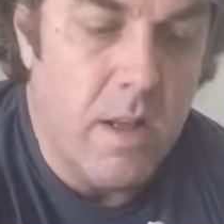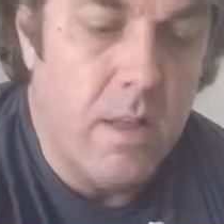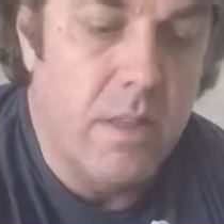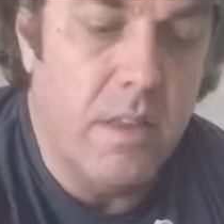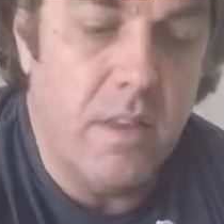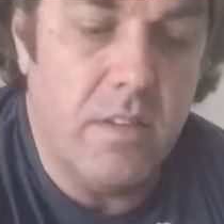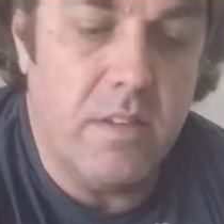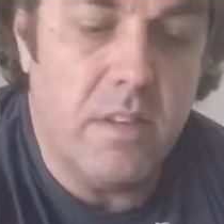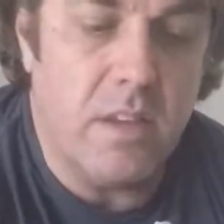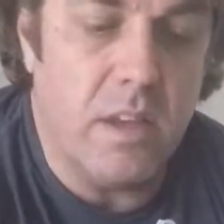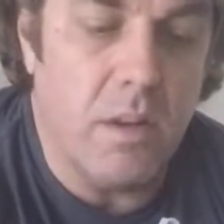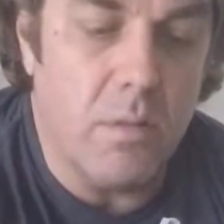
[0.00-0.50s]

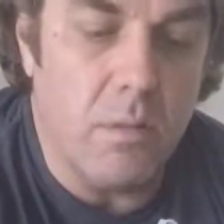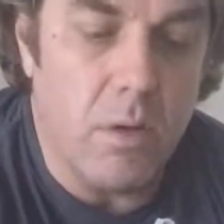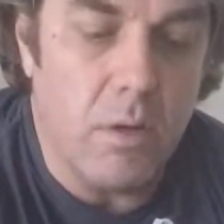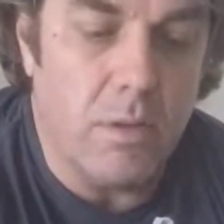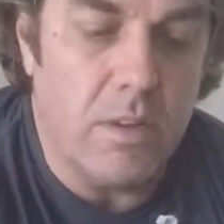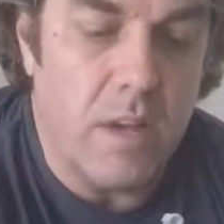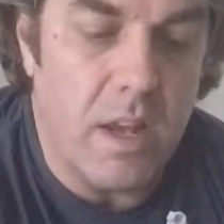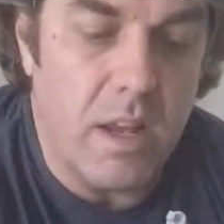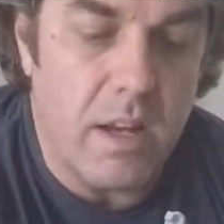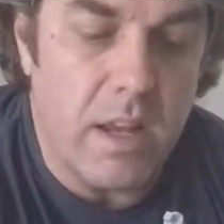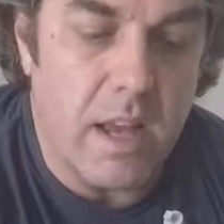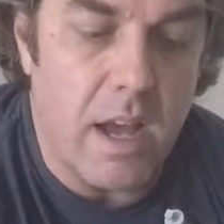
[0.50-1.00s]
These can
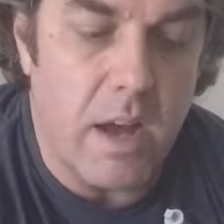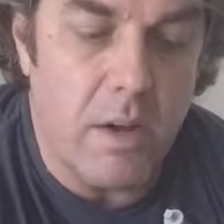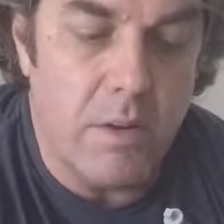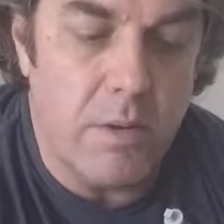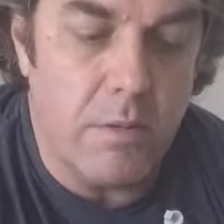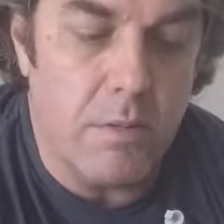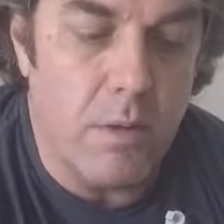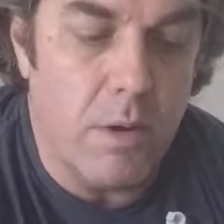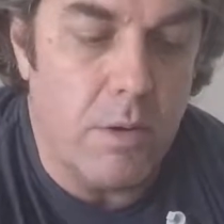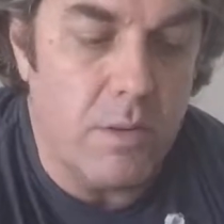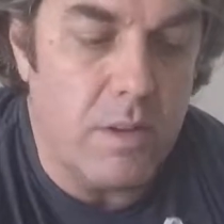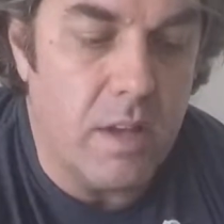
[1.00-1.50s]
rotate,
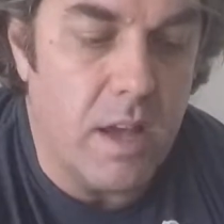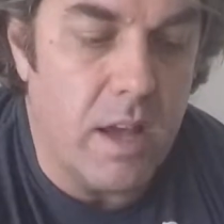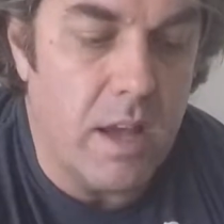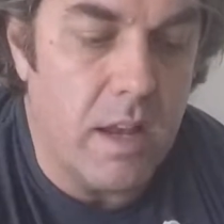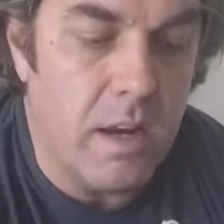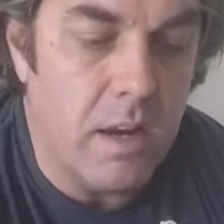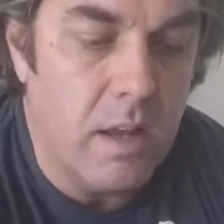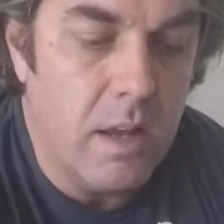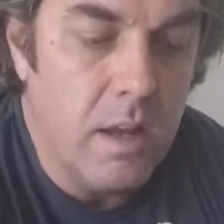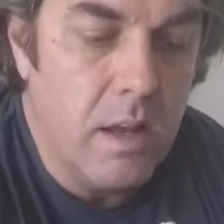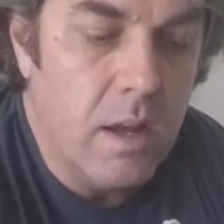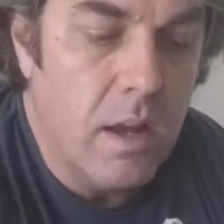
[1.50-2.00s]
counter
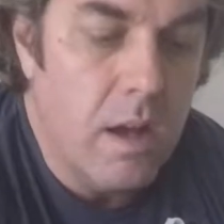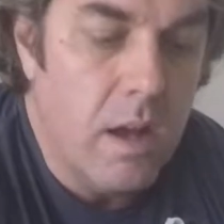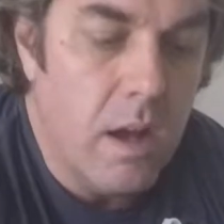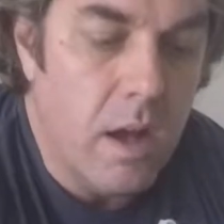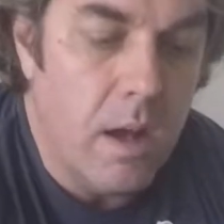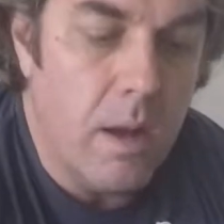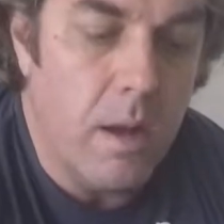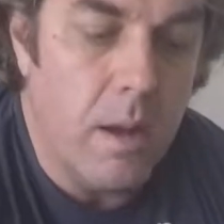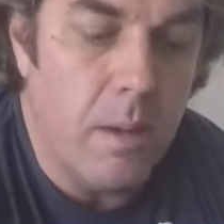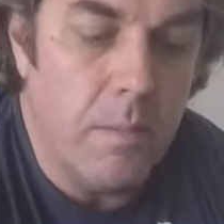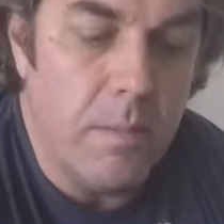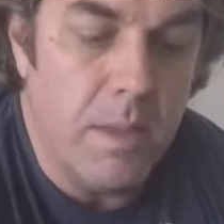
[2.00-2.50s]
rotate. They
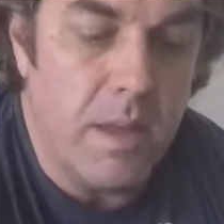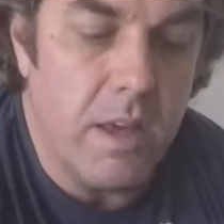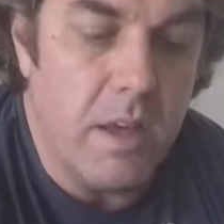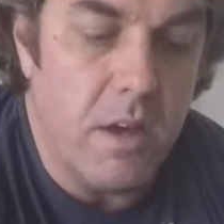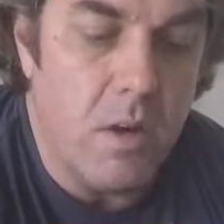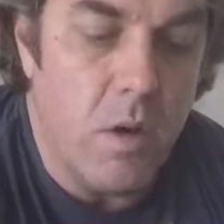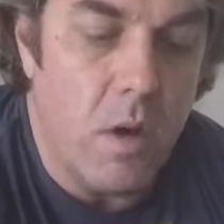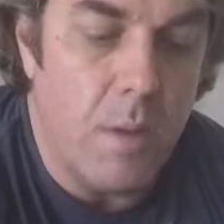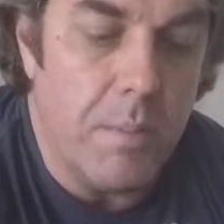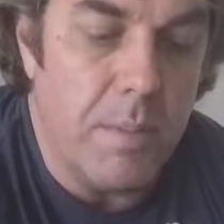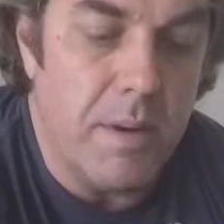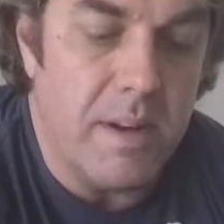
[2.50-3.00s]
can
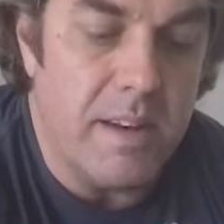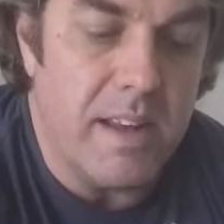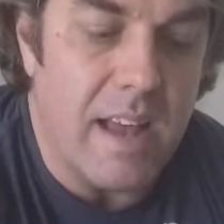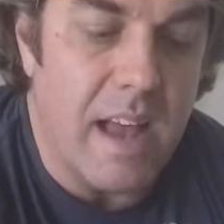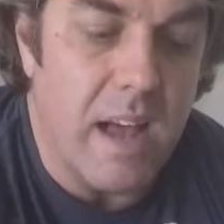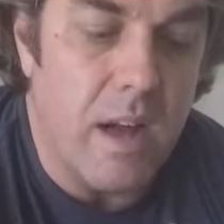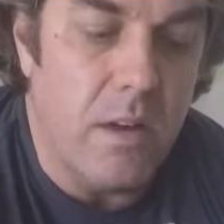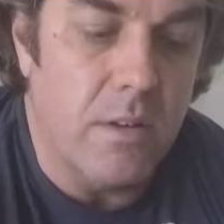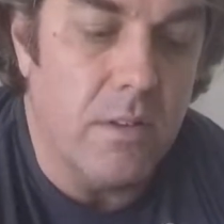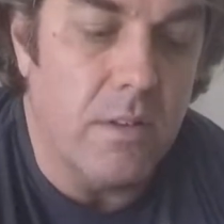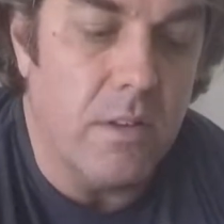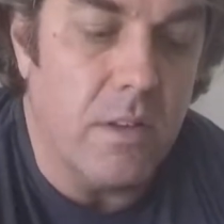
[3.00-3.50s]
go up and
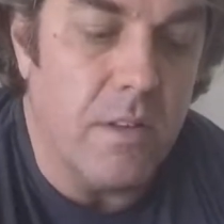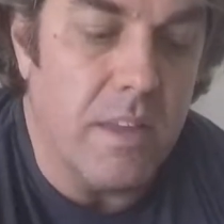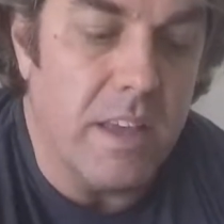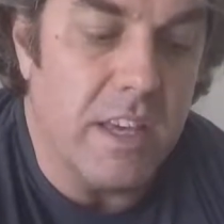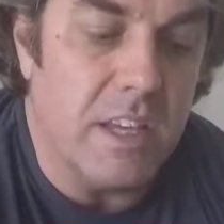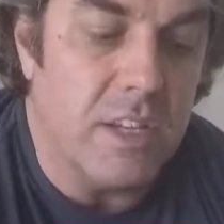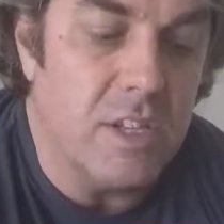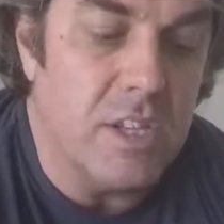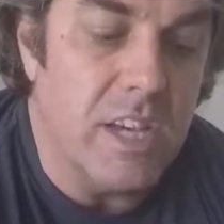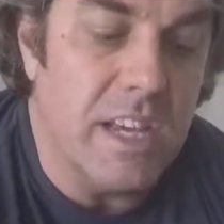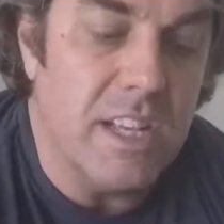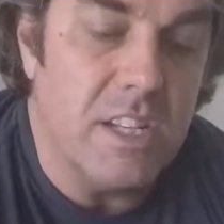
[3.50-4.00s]
down so they
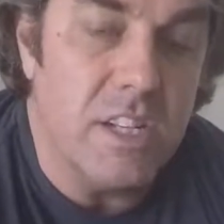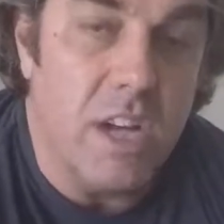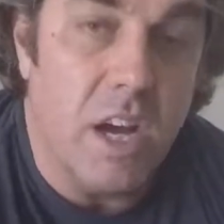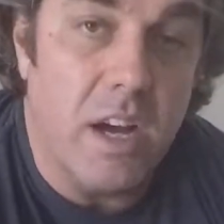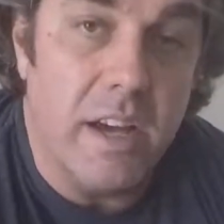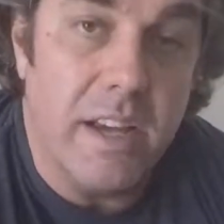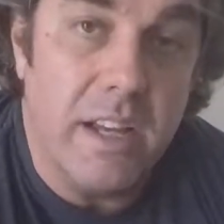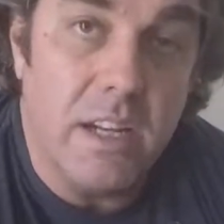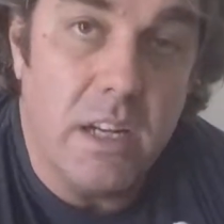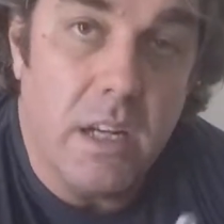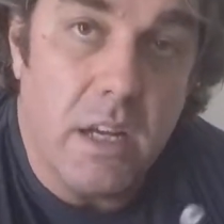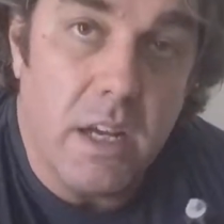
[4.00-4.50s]
can change
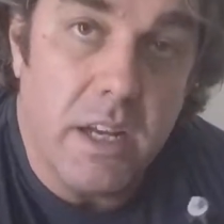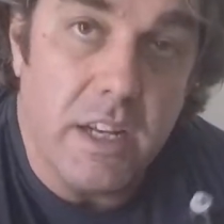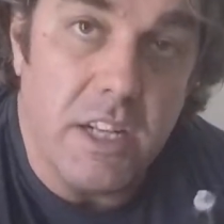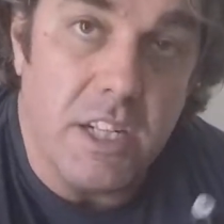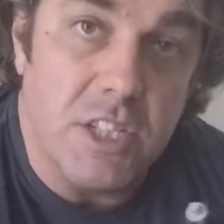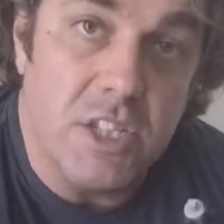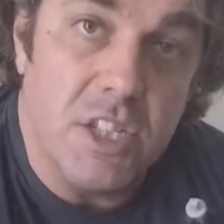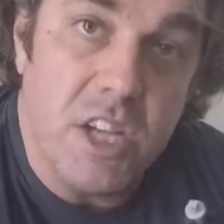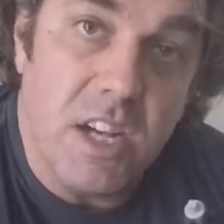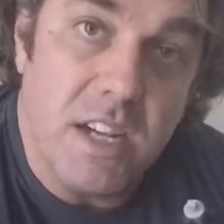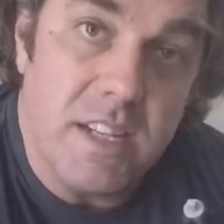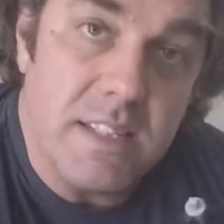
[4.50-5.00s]
height and
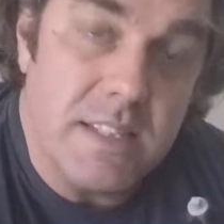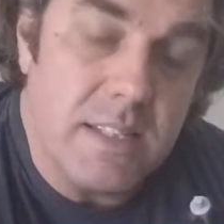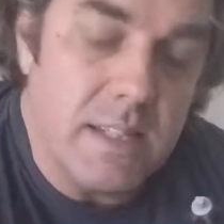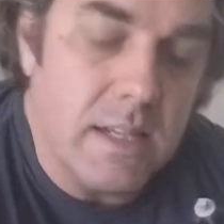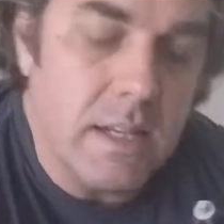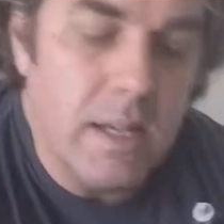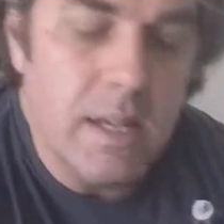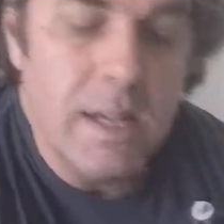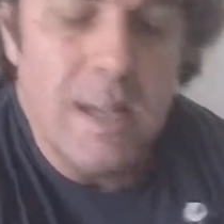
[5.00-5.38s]
adjust.